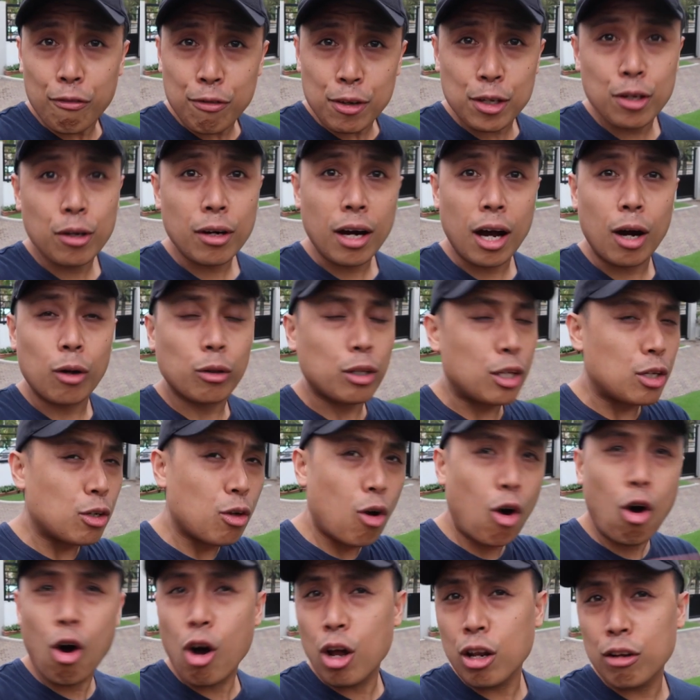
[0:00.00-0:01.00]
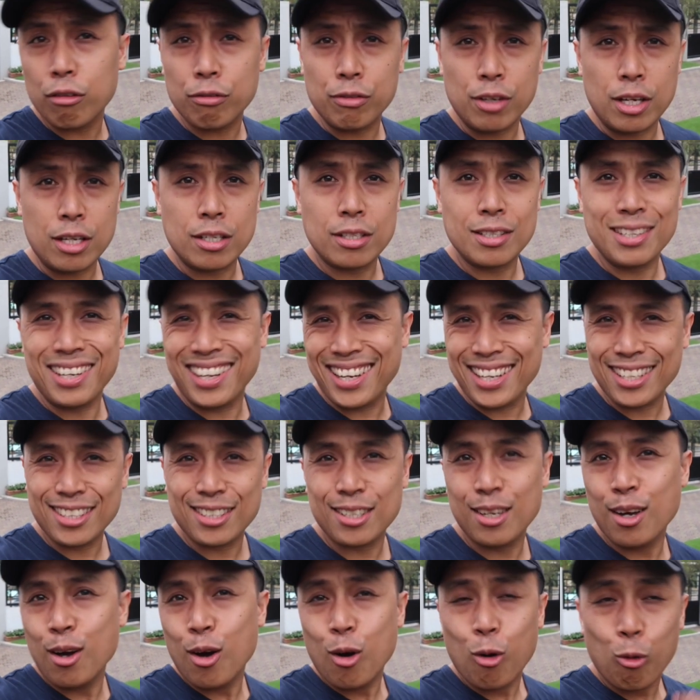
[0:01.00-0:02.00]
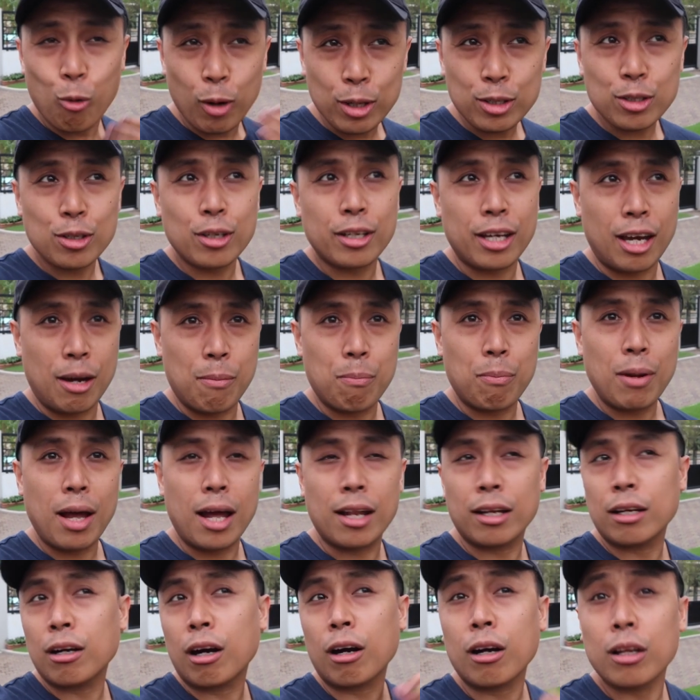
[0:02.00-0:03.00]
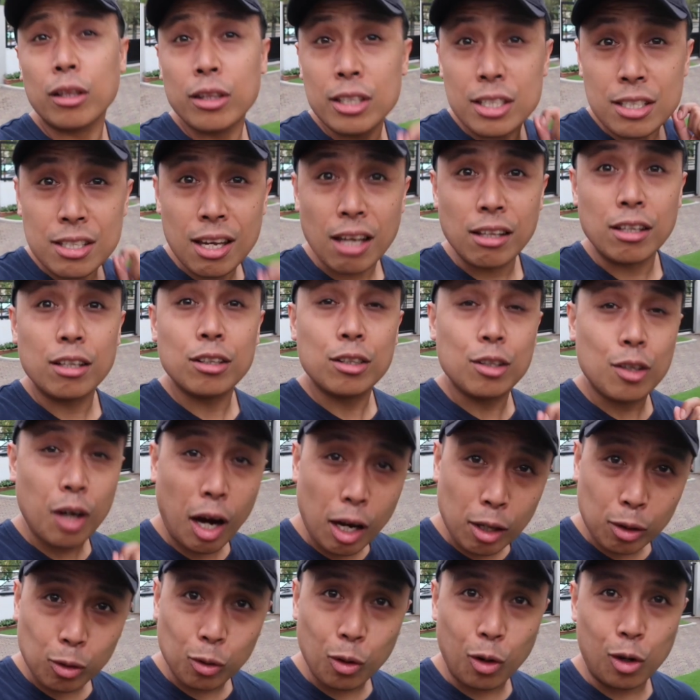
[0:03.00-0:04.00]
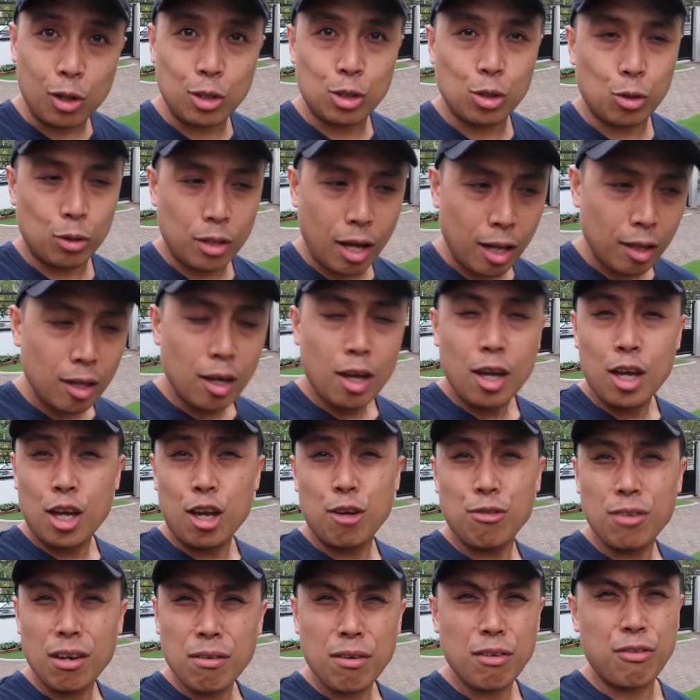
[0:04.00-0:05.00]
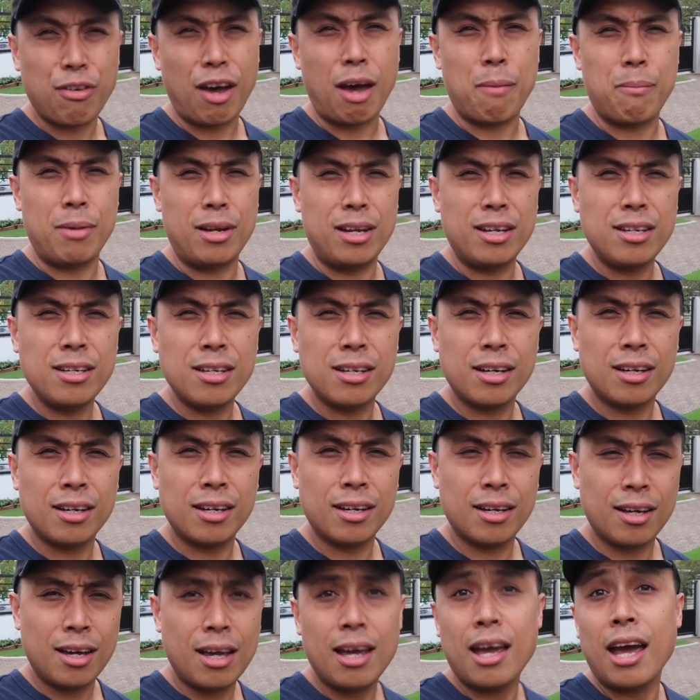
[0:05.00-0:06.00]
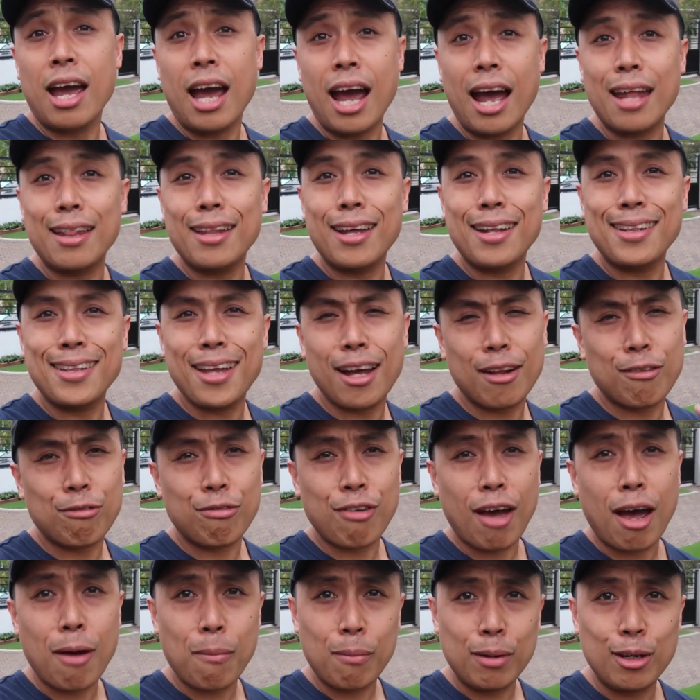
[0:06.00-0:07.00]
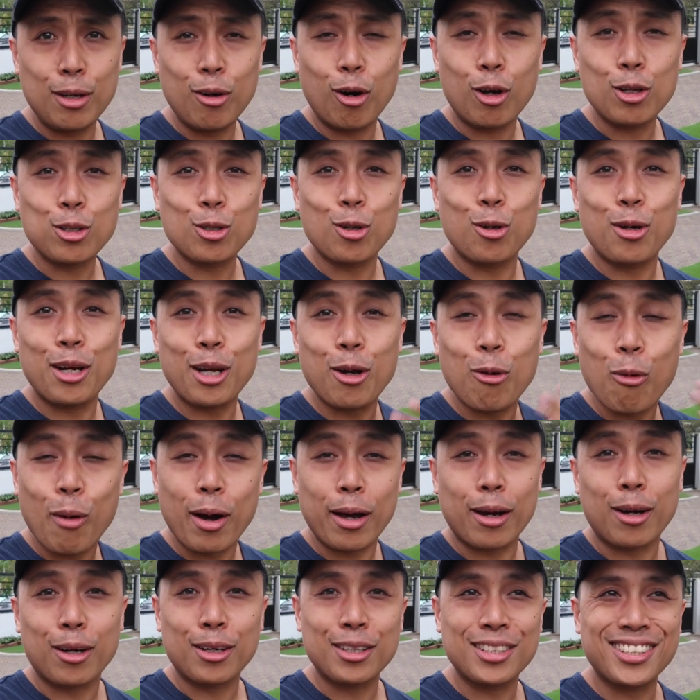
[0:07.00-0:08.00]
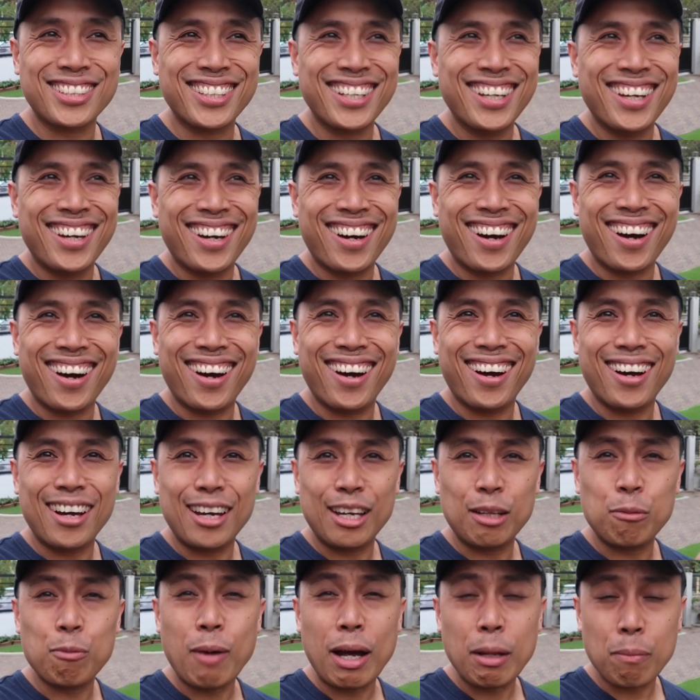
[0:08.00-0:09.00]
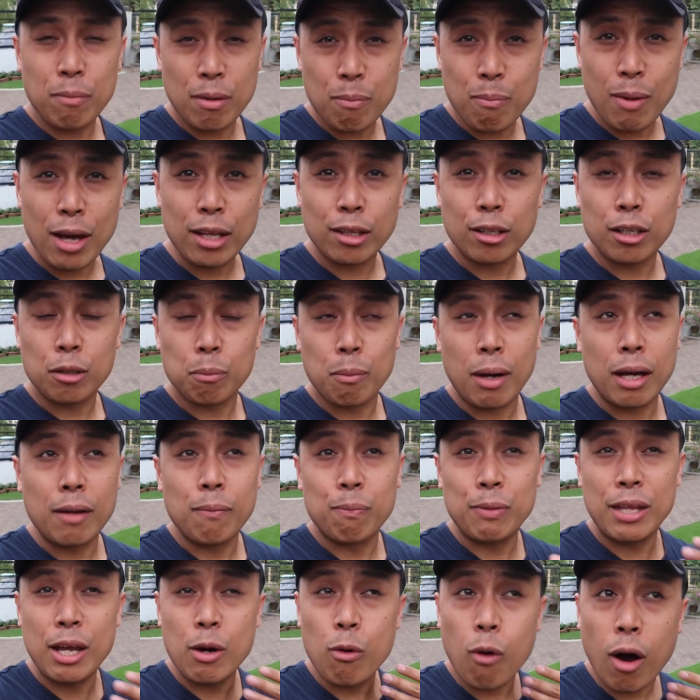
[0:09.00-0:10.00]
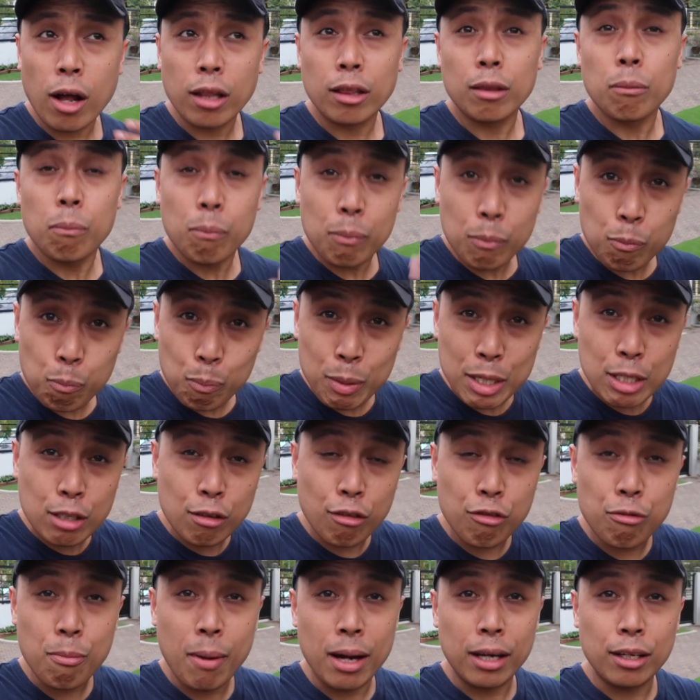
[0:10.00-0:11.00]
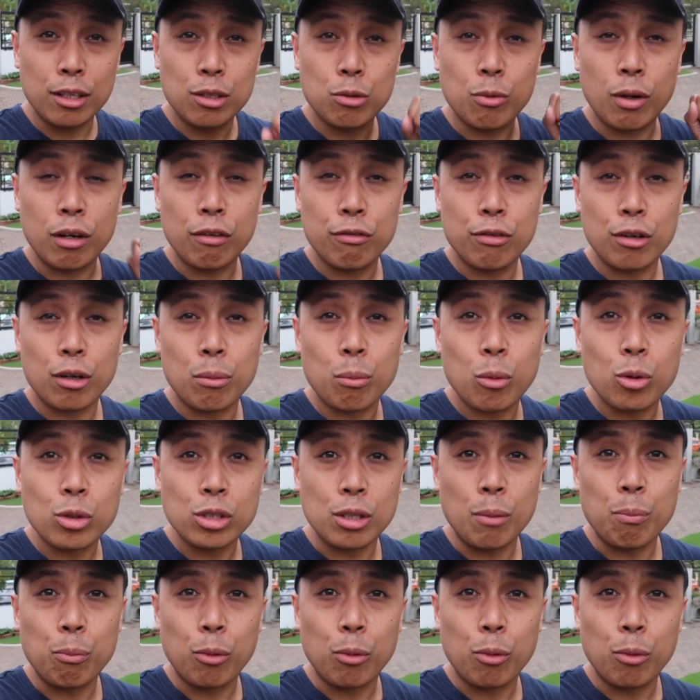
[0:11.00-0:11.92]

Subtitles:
figure out in all of this is, what's your game plan? Carl D said it right also, that if you have a family, and then that family also requires, it might be better, they want peace of mind, is one of your most